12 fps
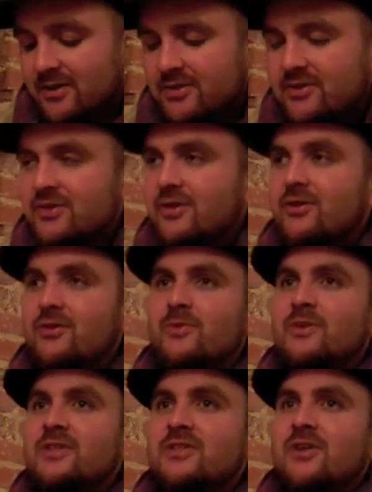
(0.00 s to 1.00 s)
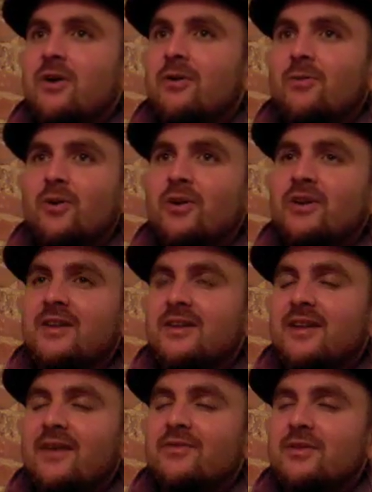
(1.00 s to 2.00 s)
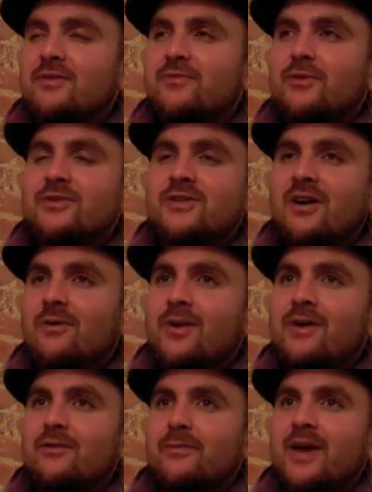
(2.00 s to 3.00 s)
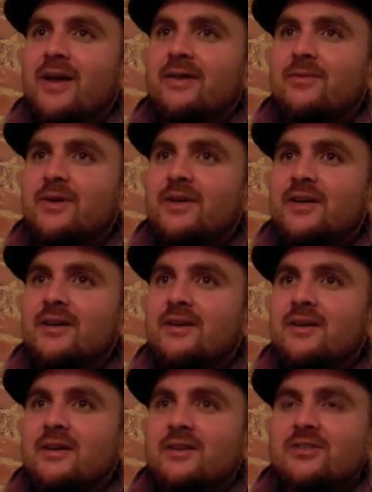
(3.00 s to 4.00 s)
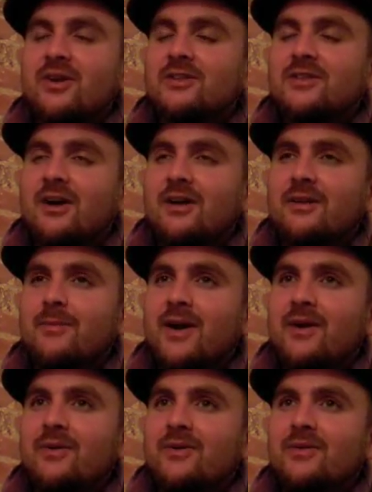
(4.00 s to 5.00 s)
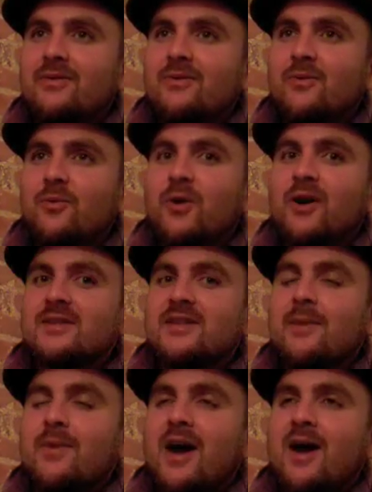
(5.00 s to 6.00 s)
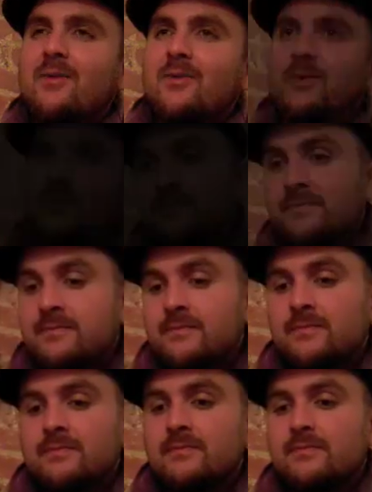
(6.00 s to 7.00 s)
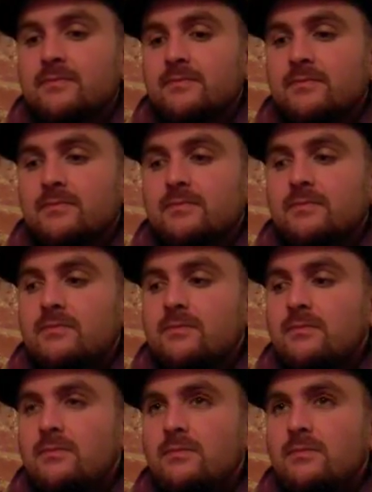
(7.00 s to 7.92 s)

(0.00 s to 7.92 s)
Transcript: So we just started working, and after the first song we ever made, we started talking about what type of album we want.